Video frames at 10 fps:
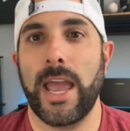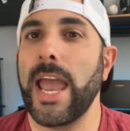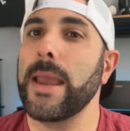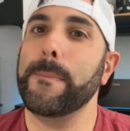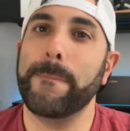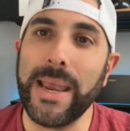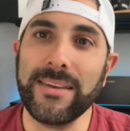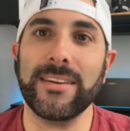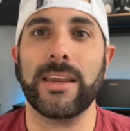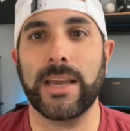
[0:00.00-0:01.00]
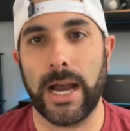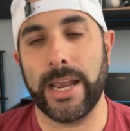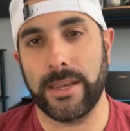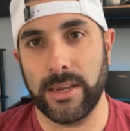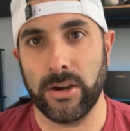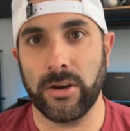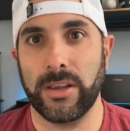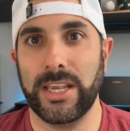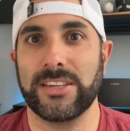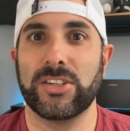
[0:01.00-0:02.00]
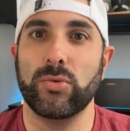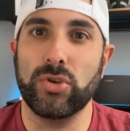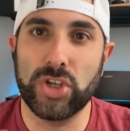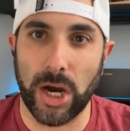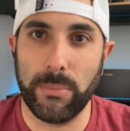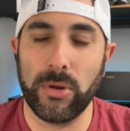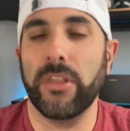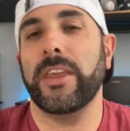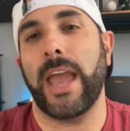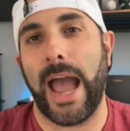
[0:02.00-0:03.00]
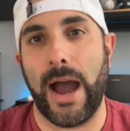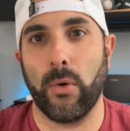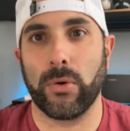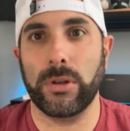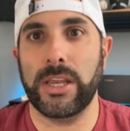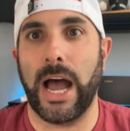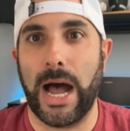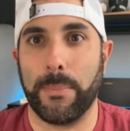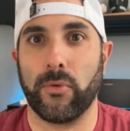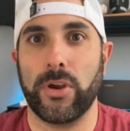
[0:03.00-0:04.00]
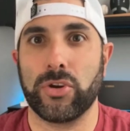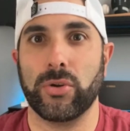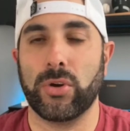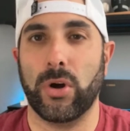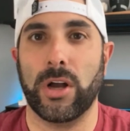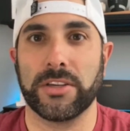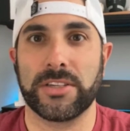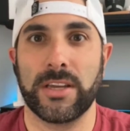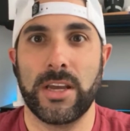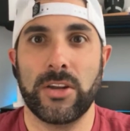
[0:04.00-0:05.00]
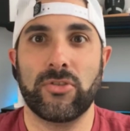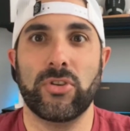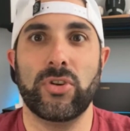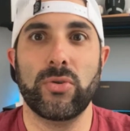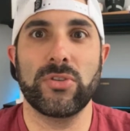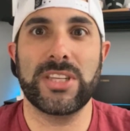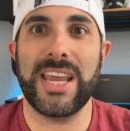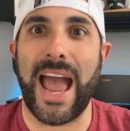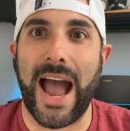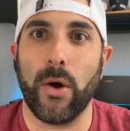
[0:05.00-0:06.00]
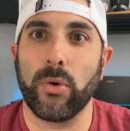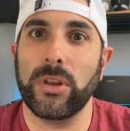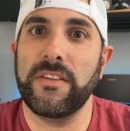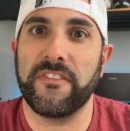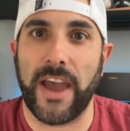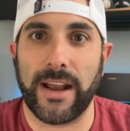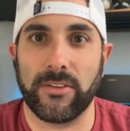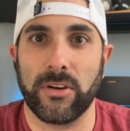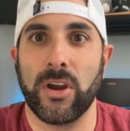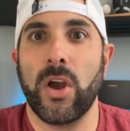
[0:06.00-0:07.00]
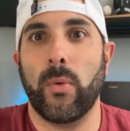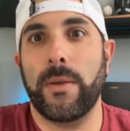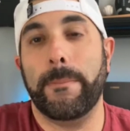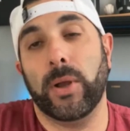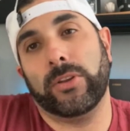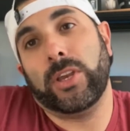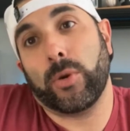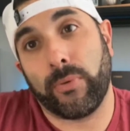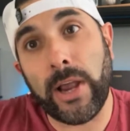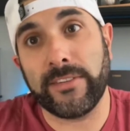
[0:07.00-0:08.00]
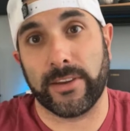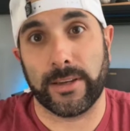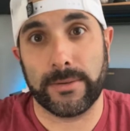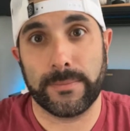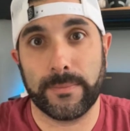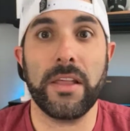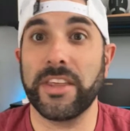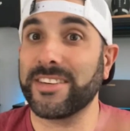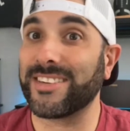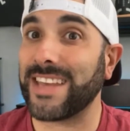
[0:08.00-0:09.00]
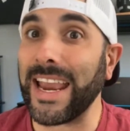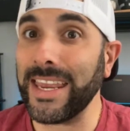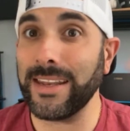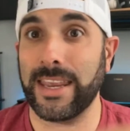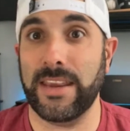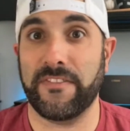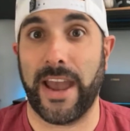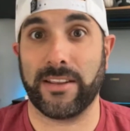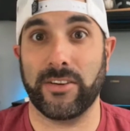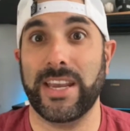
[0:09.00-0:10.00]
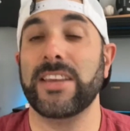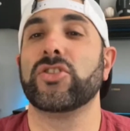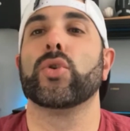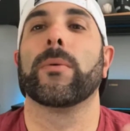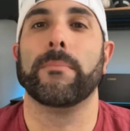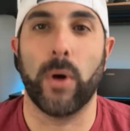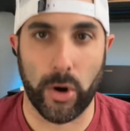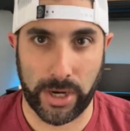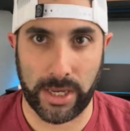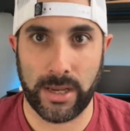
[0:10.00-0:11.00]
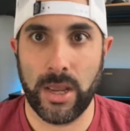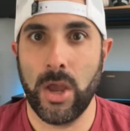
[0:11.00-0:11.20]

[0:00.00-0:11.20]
A basic guide here is to double the hourly operational cost to use the hourly factor when building your pricing. The second key factor is your market.